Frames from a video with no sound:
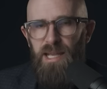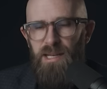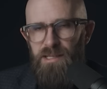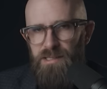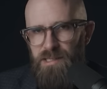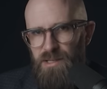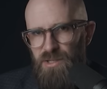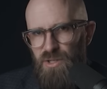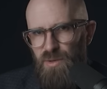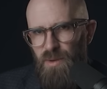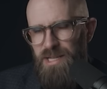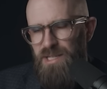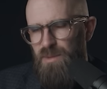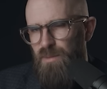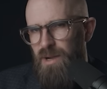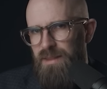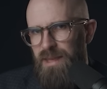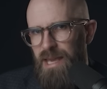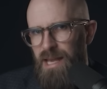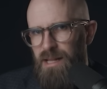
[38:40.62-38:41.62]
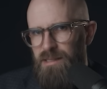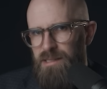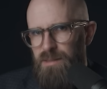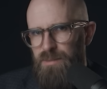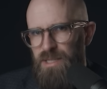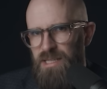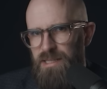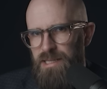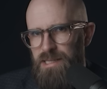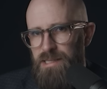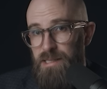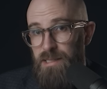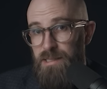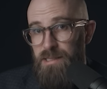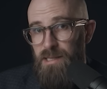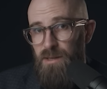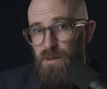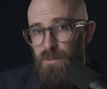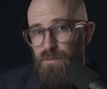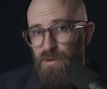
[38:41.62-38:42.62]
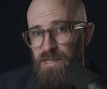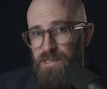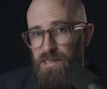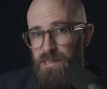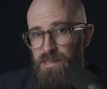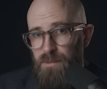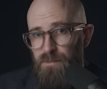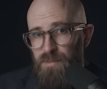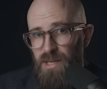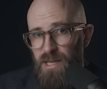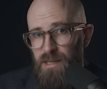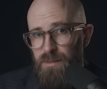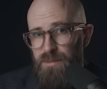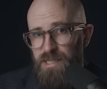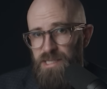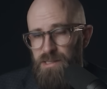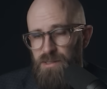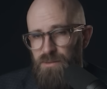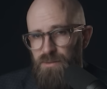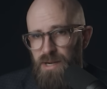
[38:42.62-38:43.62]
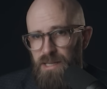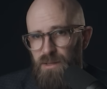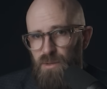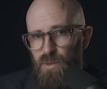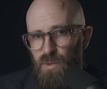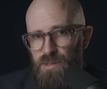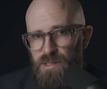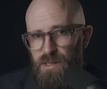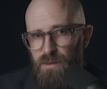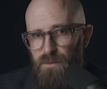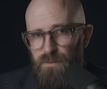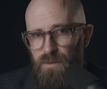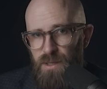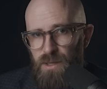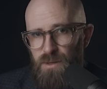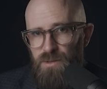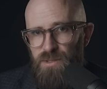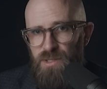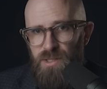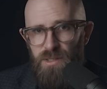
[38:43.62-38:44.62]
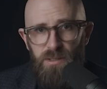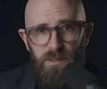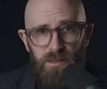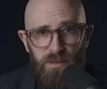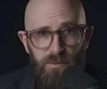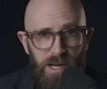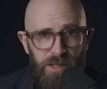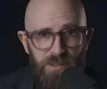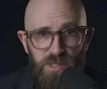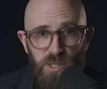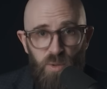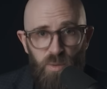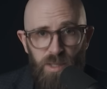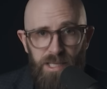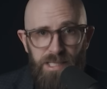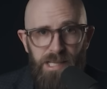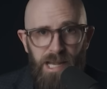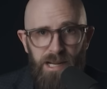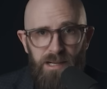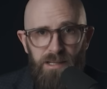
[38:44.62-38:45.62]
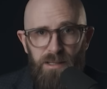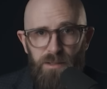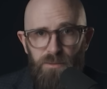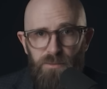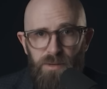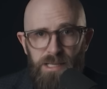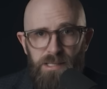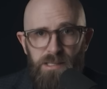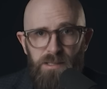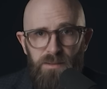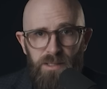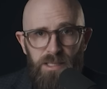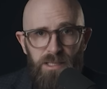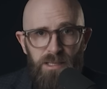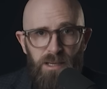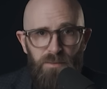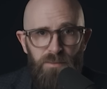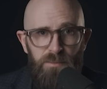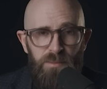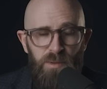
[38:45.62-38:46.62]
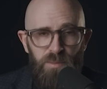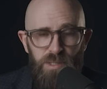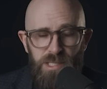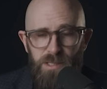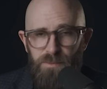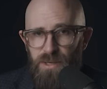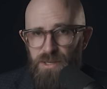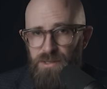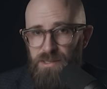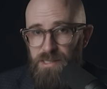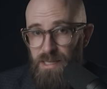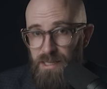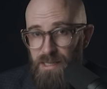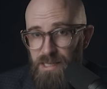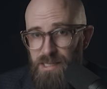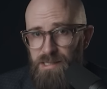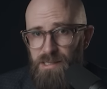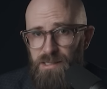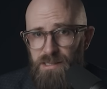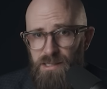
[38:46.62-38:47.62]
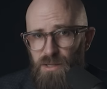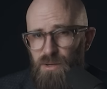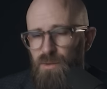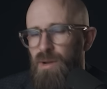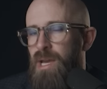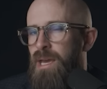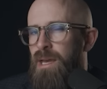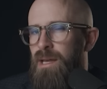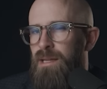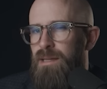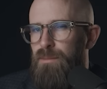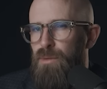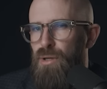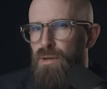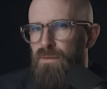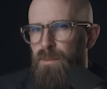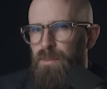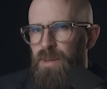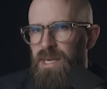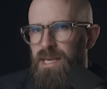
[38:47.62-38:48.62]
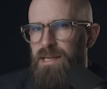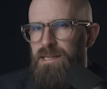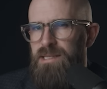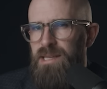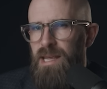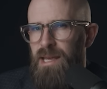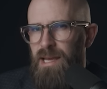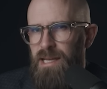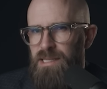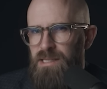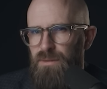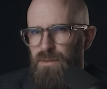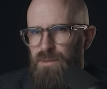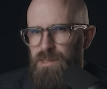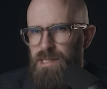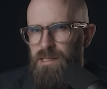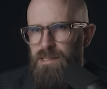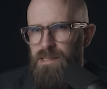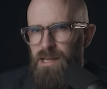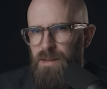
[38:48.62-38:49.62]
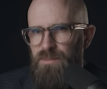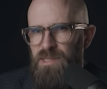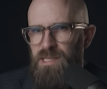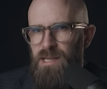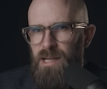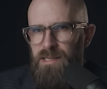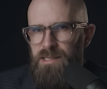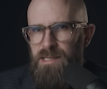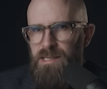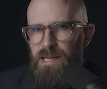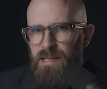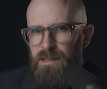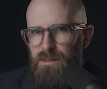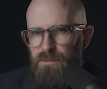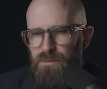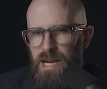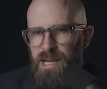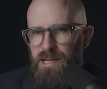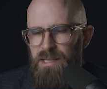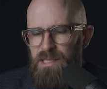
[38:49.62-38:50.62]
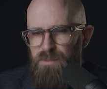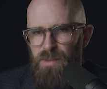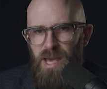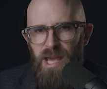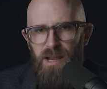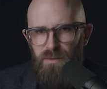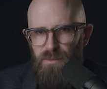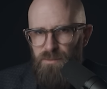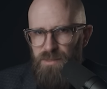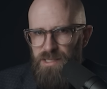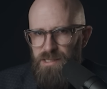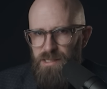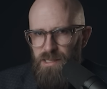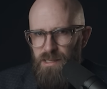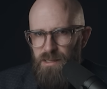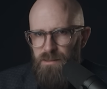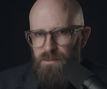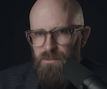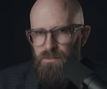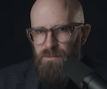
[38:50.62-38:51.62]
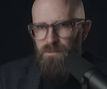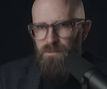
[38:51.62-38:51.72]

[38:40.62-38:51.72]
In a situation where the elder Berdi's continued presence in parliament has already caused confusion around who exactly the rest of the government was supposed to listen to, the move appeared as if it was an attempt to take the reins back from his son.